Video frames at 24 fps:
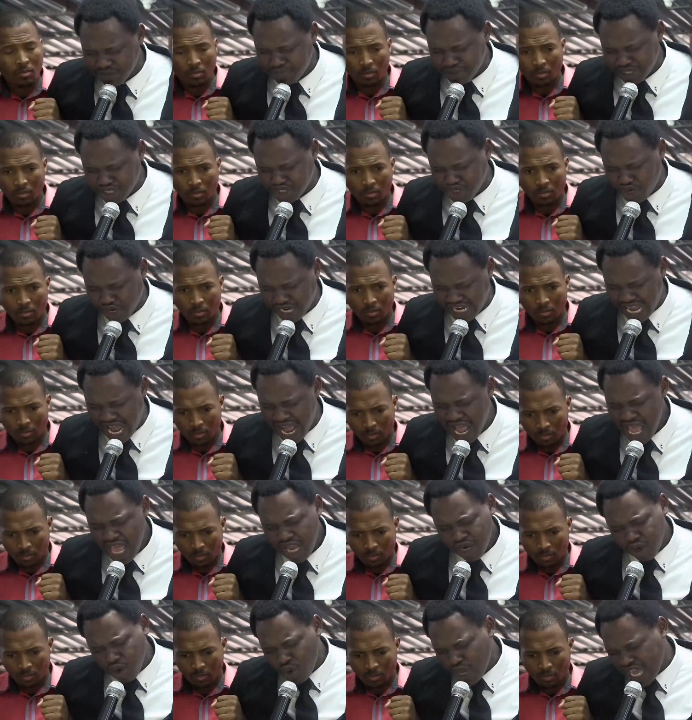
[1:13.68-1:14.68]
Speaker 1: in Pretoria.
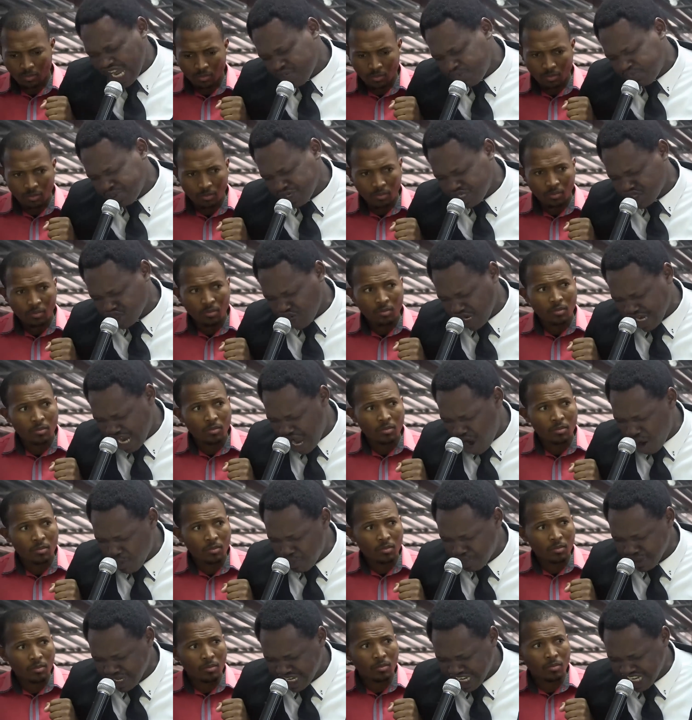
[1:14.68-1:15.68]
Look at Pretoria, how
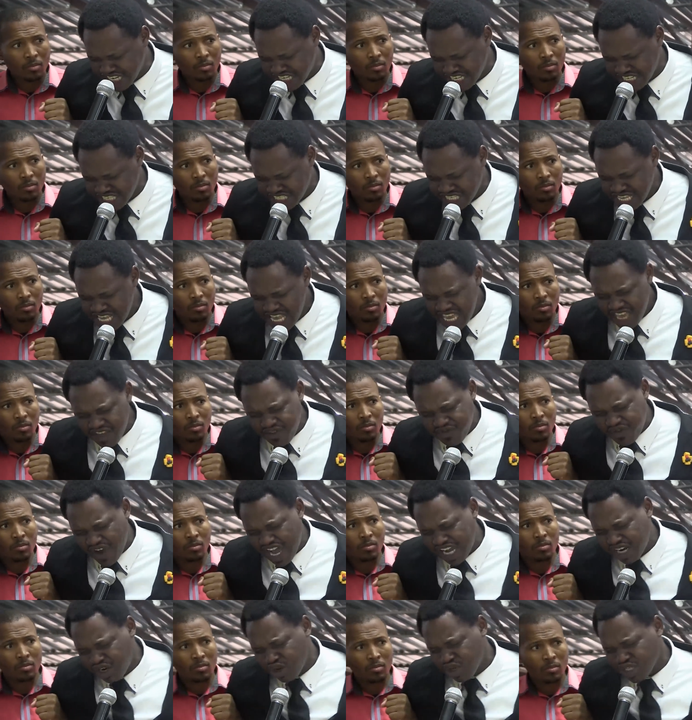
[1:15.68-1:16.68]
big it is. If
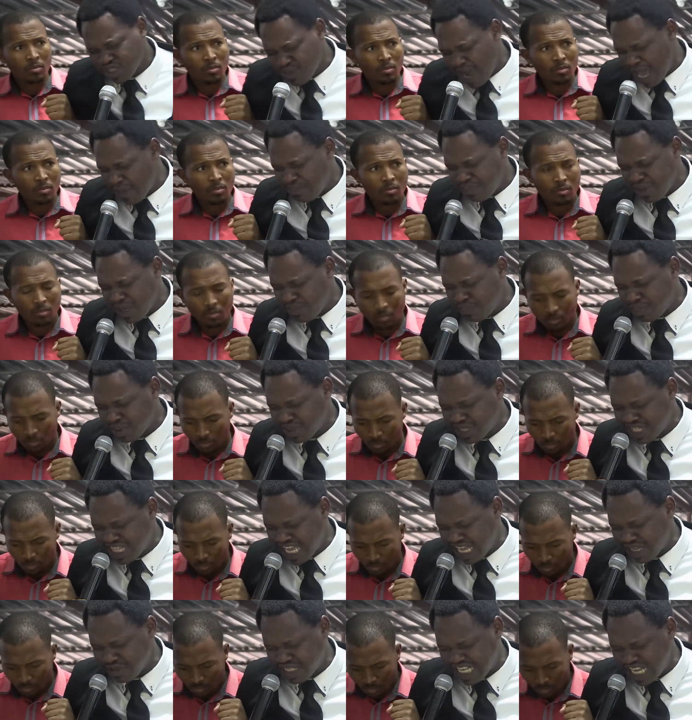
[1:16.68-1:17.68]
I lose my people
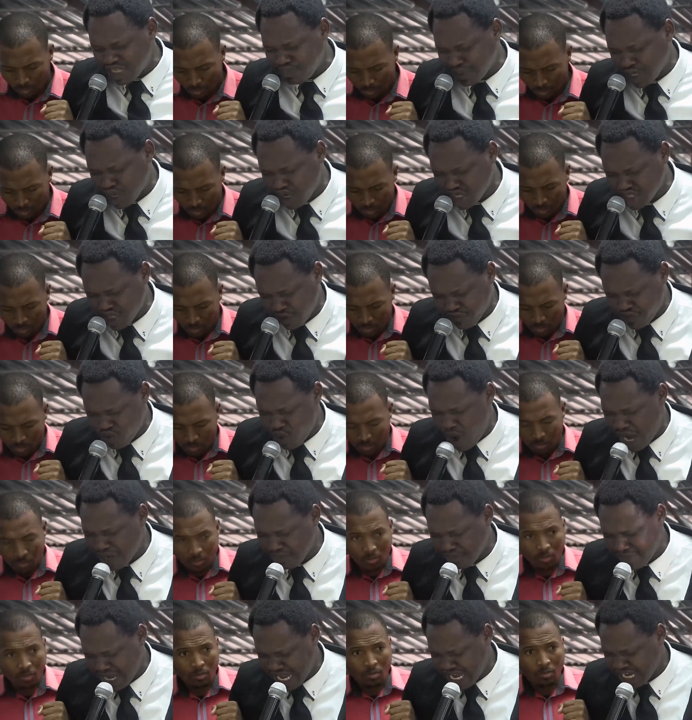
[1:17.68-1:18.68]
there just because of
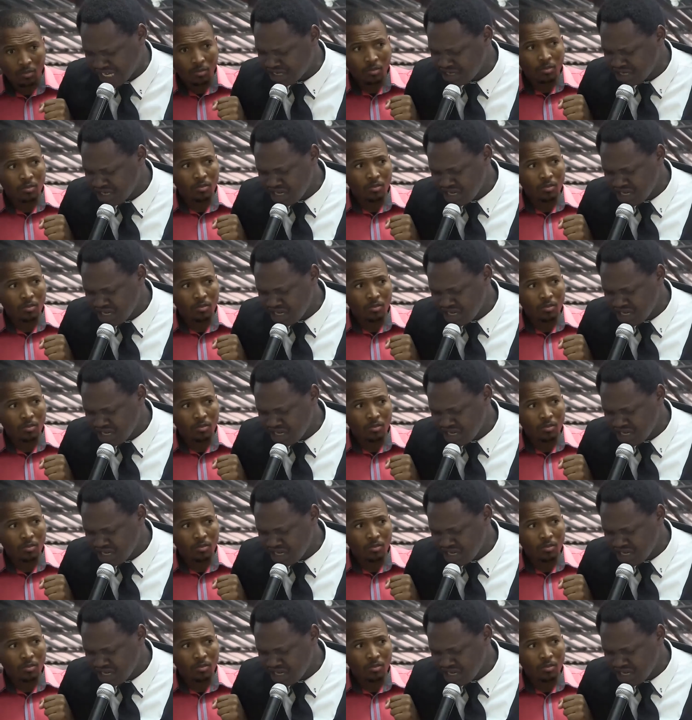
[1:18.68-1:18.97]
one man,